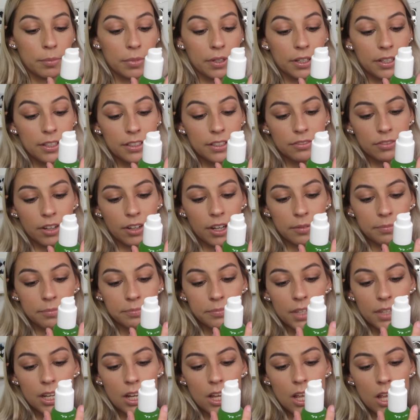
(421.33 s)
but it's fine.
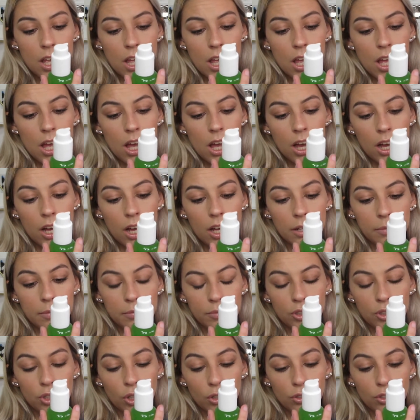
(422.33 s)

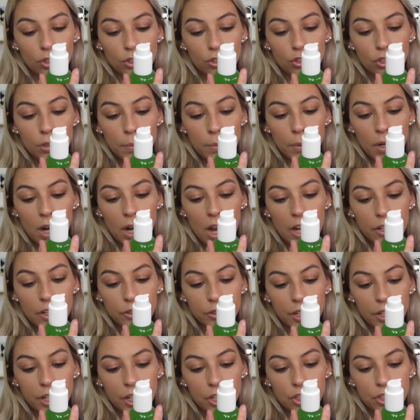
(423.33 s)
Um, so it's a super
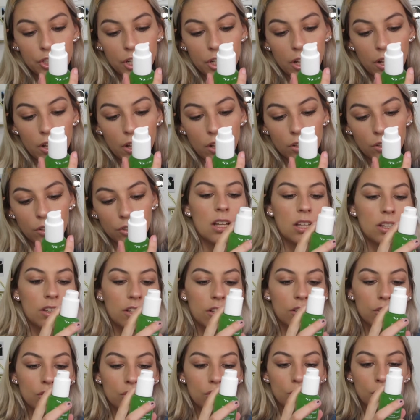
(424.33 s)
hydrating gel.
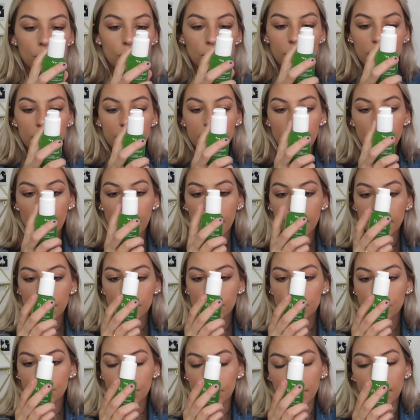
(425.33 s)
This cooling
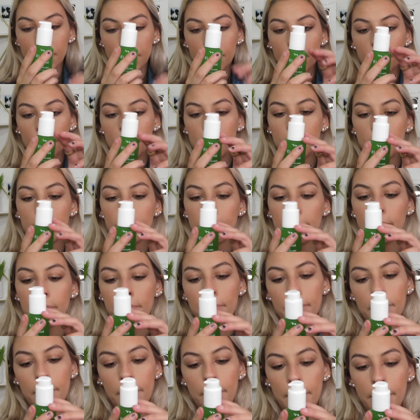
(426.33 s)
hydrator
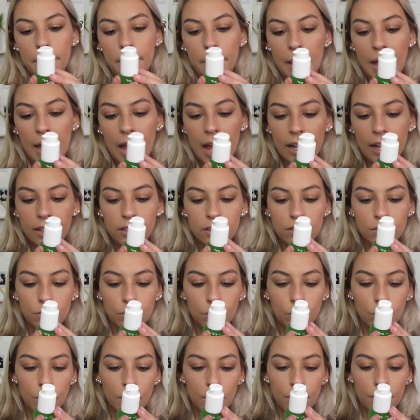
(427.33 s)
packed
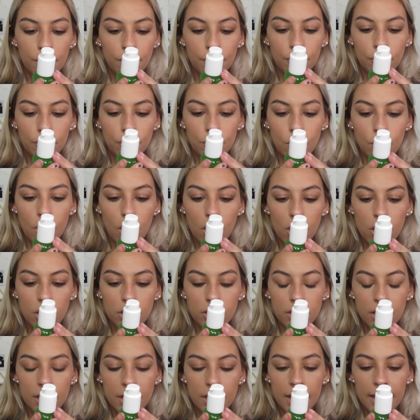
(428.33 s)
with fruit
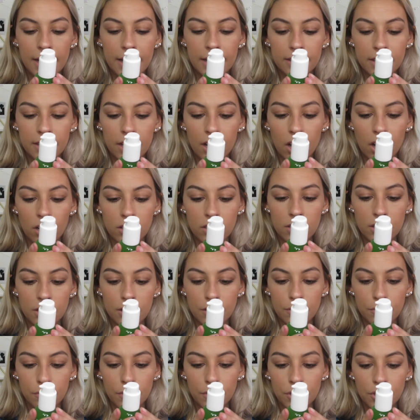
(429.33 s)
waters and
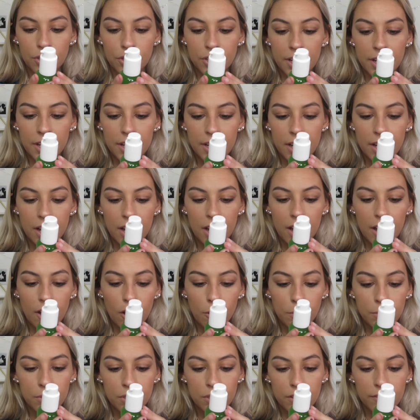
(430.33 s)
antioxidant-rich cica
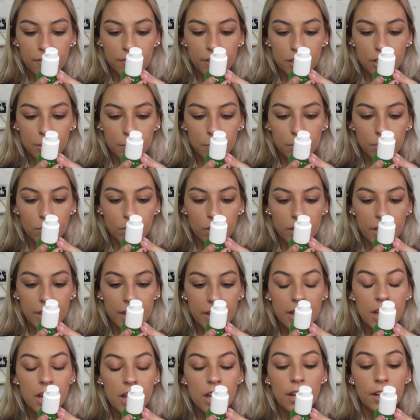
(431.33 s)
helps to
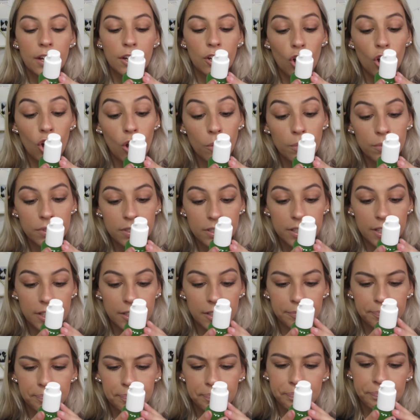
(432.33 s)
visibly calm
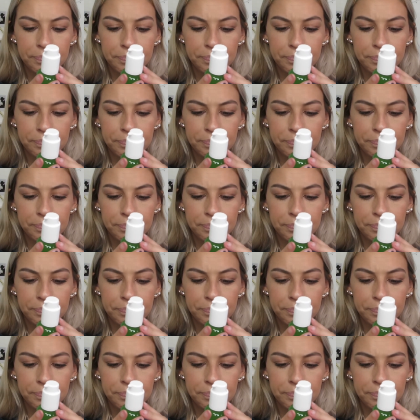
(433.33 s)
skin.